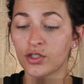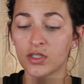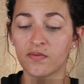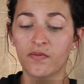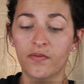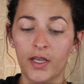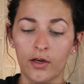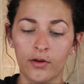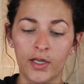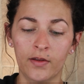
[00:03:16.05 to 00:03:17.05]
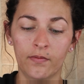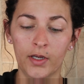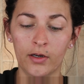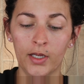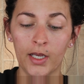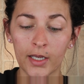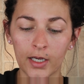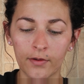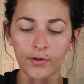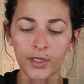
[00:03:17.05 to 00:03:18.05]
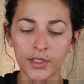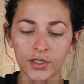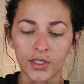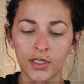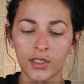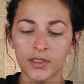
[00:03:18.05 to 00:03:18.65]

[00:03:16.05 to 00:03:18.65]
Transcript: It's just very, very high coverage.